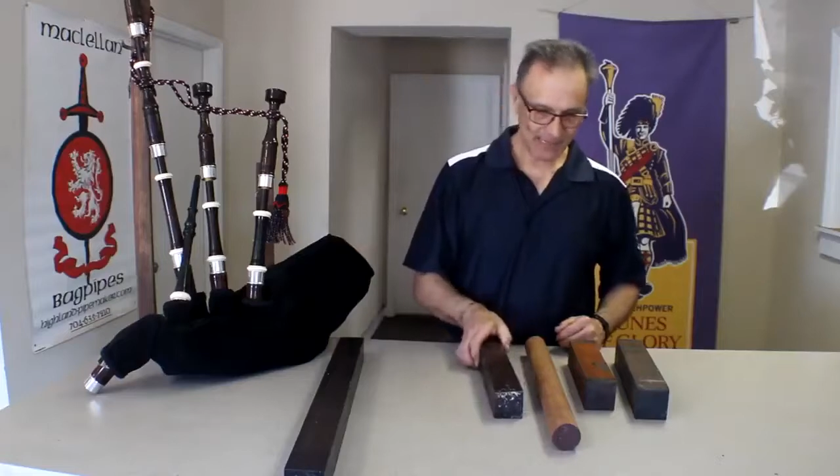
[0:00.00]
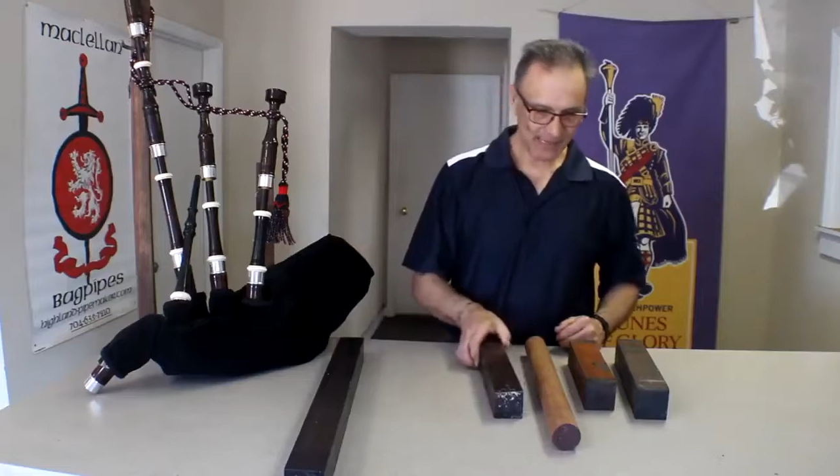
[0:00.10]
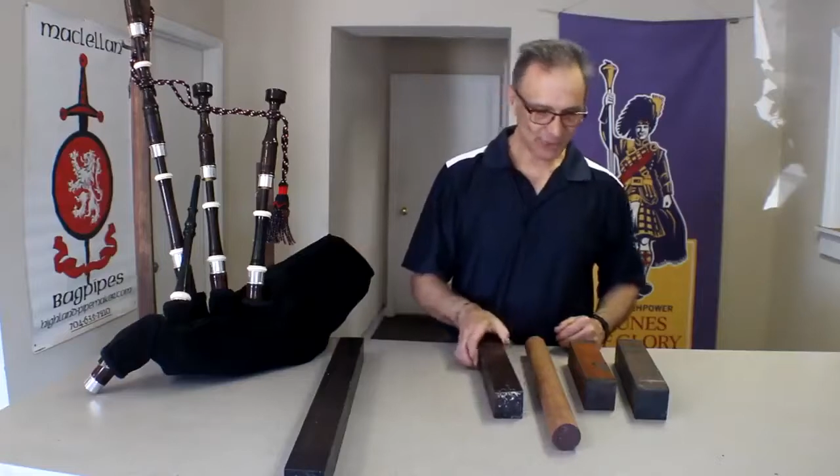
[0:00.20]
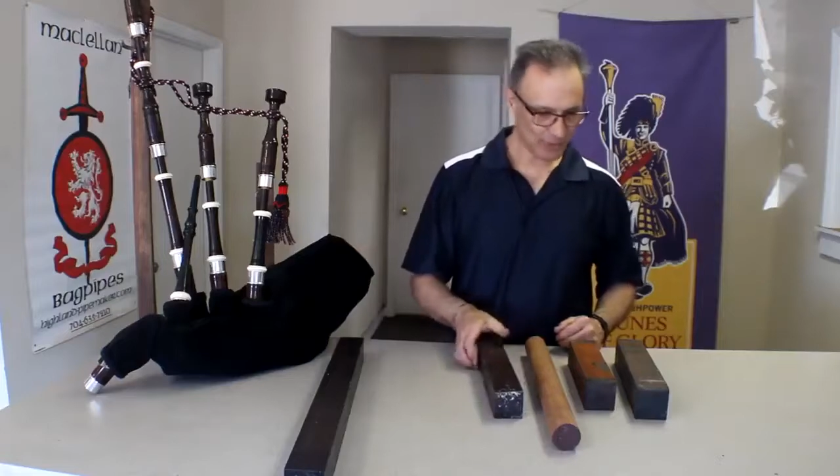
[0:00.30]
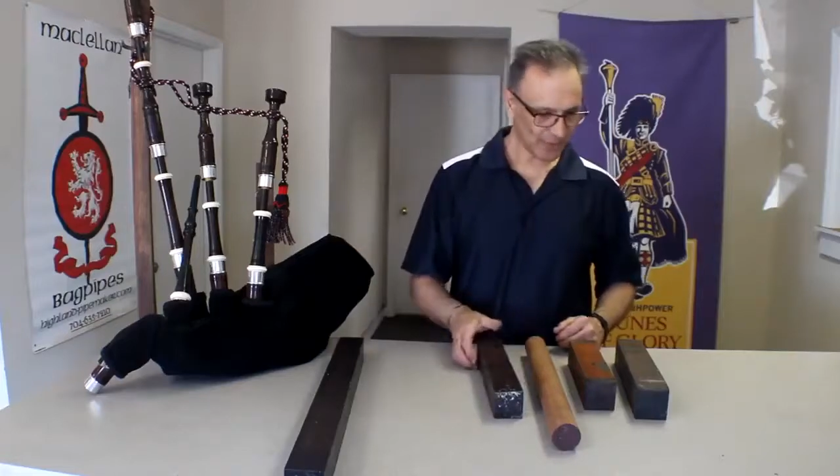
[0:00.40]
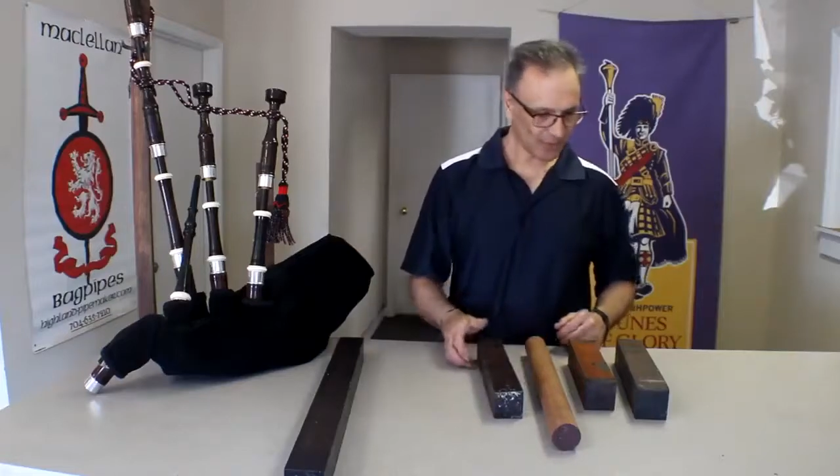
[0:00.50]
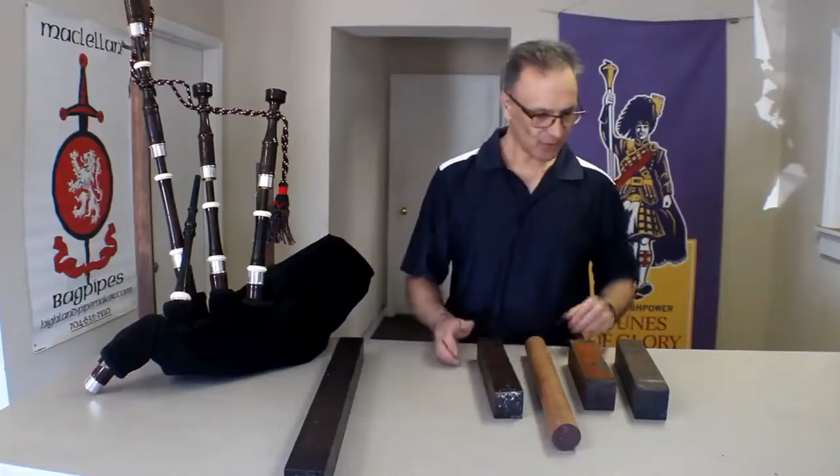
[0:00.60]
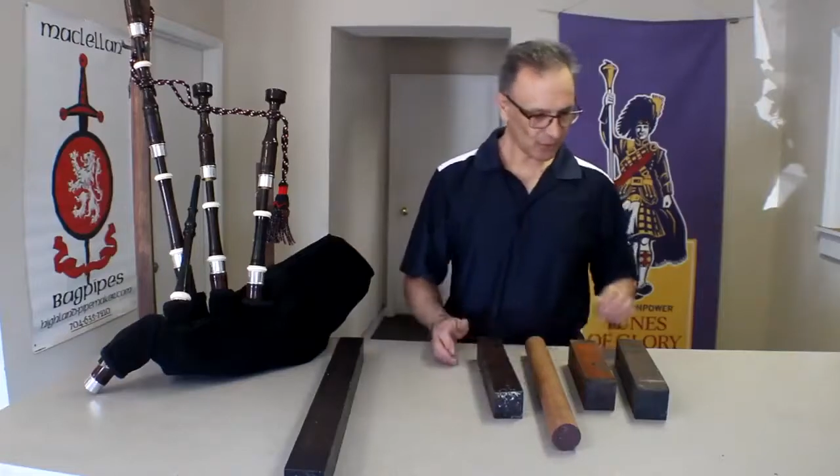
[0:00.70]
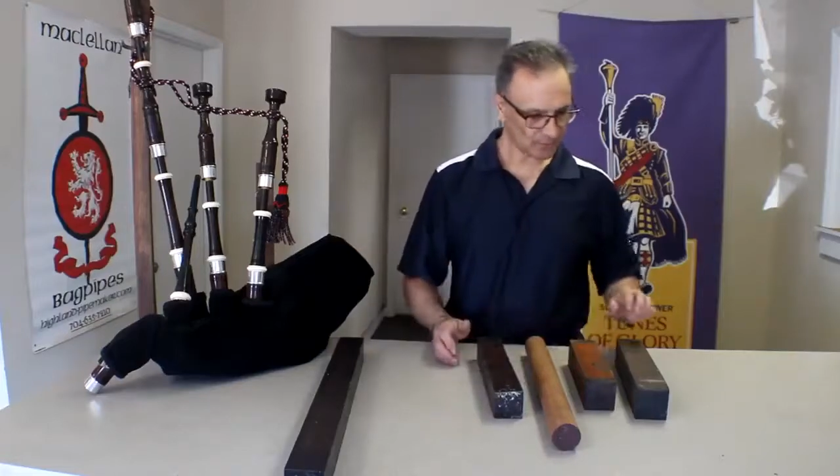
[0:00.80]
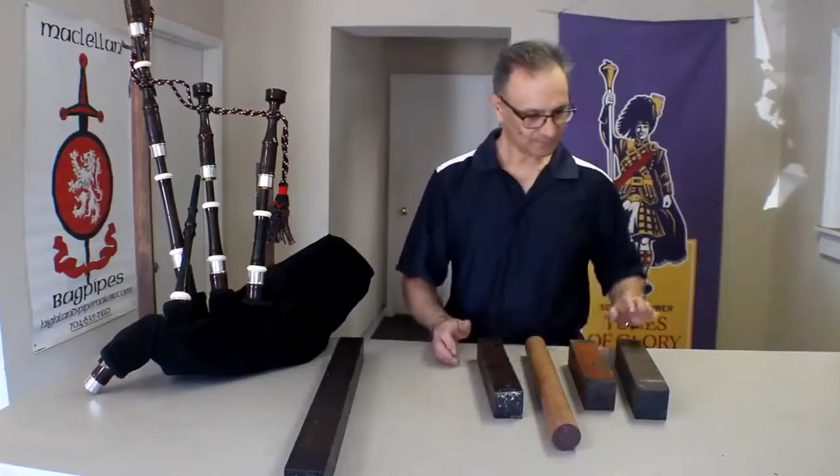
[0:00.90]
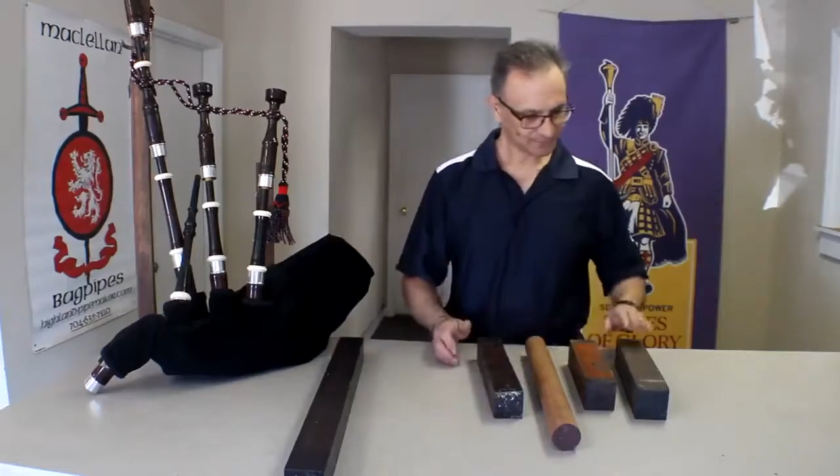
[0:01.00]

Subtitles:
As you may know,